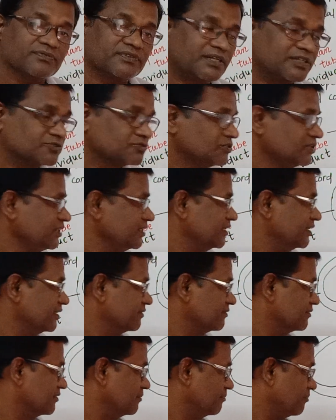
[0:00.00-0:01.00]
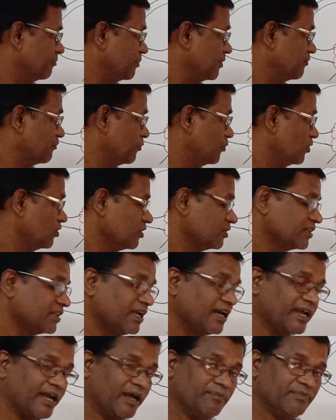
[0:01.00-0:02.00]
That's why before
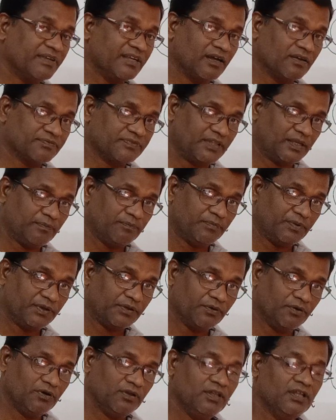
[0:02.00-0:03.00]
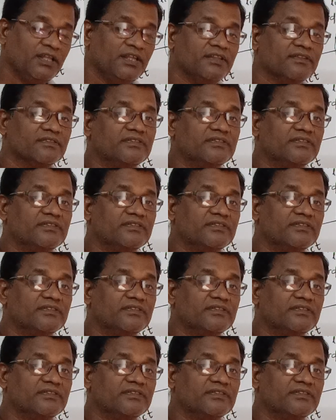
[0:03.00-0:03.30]
the coming of the embryo,